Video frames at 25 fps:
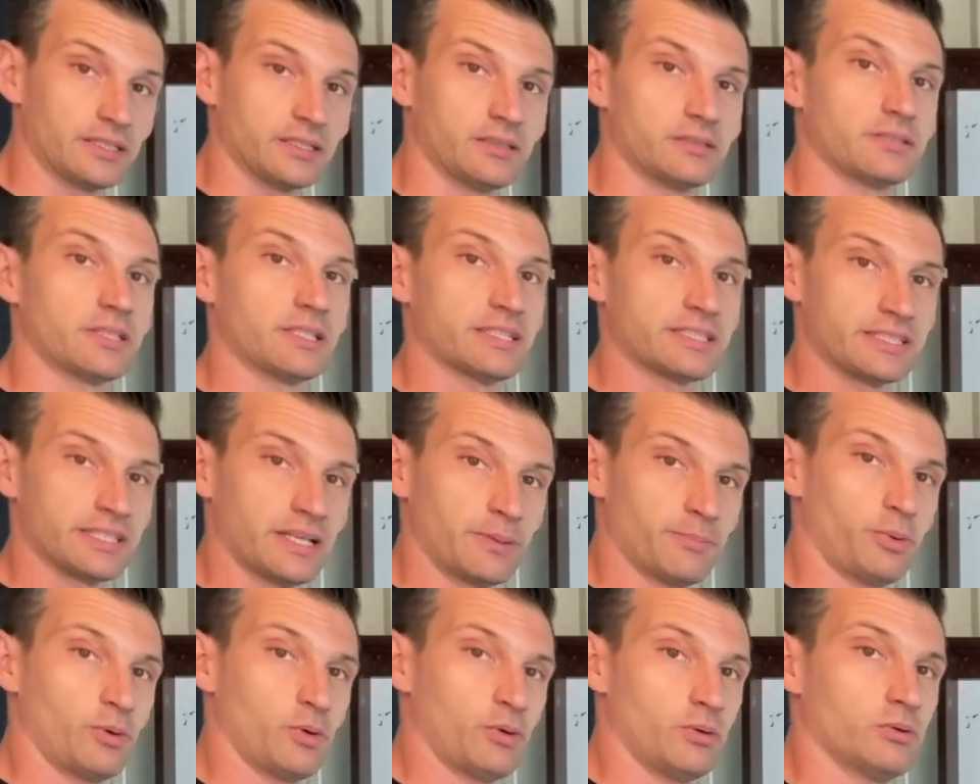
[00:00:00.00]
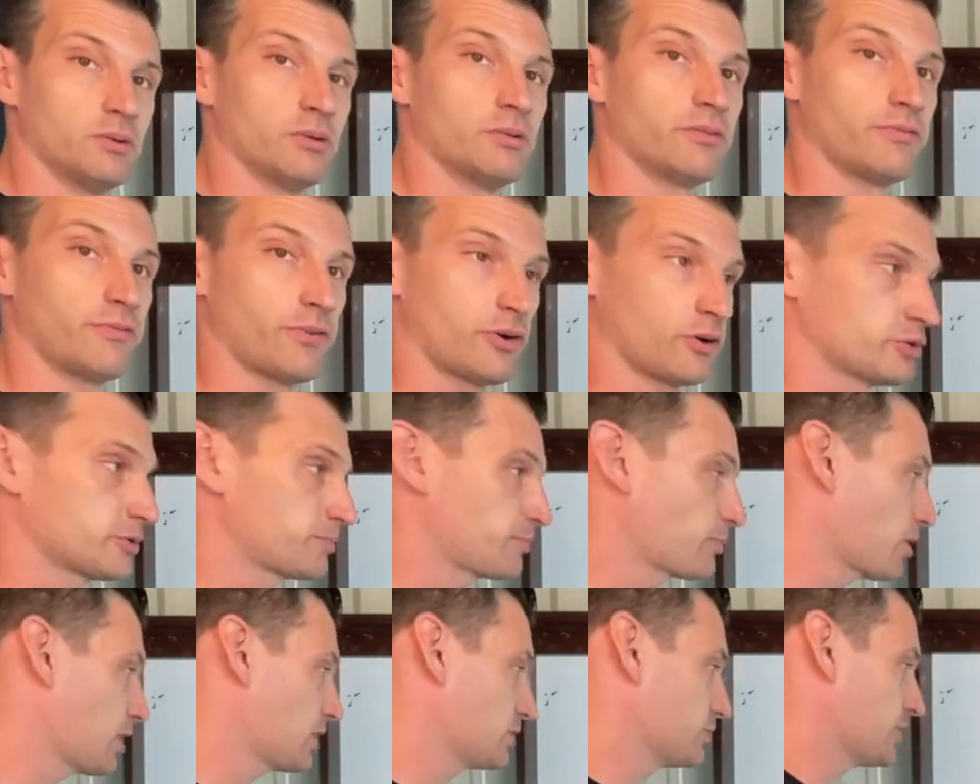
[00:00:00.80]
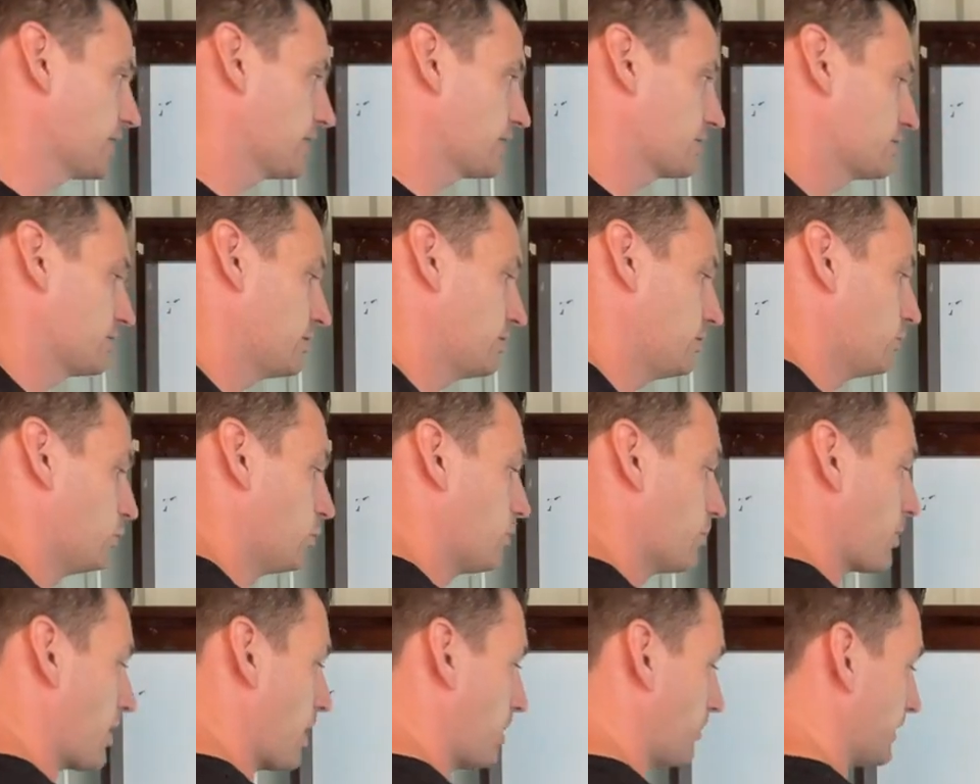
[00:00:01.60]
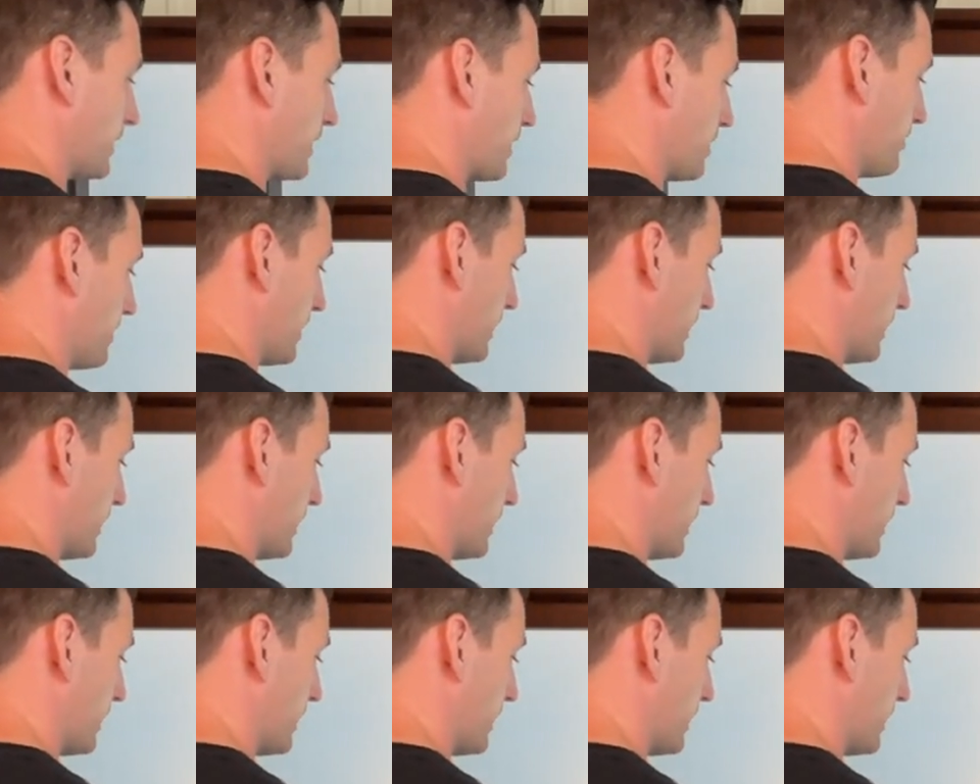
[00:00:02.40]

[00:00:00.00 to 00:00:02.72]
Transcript: It's a simple first project. So we'll probably come